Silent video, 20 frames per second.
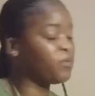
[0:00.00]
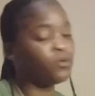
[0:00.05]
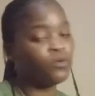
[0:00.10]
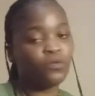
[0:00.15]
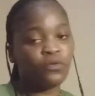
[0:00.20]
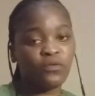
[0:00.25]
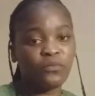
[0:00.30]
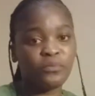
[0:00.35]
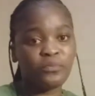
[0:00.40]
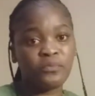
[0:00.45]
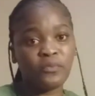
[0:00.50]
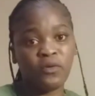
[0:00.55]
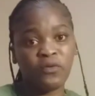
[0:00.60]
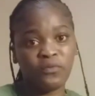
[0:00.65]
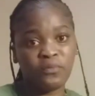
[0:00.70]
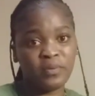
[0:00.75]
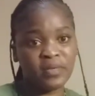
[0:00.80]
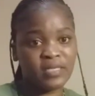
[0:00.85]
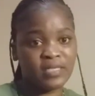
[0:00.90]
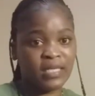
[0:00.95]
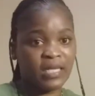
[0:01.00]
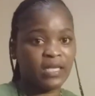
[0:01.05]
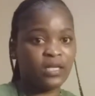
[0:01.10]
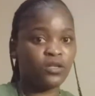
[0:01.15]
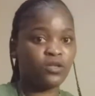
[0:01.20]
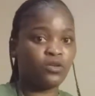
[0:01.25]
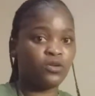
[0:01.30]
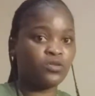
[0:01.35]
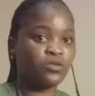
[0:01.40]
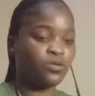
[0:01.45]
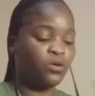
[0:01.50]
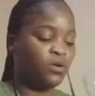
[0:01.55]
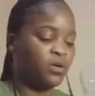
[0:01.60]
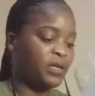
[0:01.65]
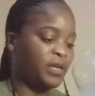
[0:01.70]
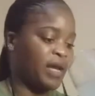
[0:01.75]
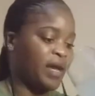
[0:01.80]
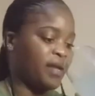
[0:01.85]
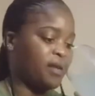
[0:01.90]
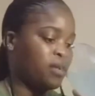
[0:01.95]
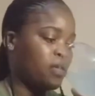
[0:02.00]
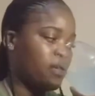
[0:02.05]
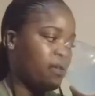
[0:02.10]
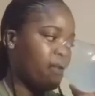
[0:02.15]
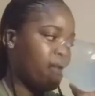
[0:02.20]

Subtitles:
who've been selling clothes online.